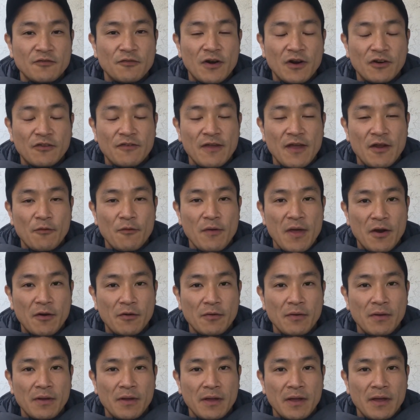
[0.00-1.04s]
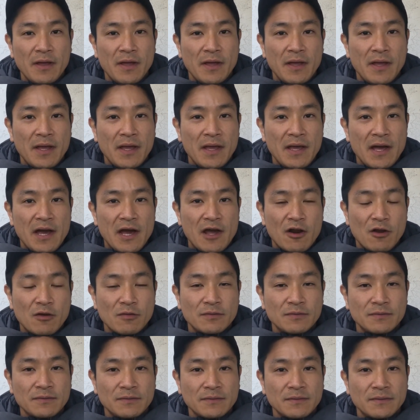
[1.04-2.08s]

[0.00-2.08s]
work very well out of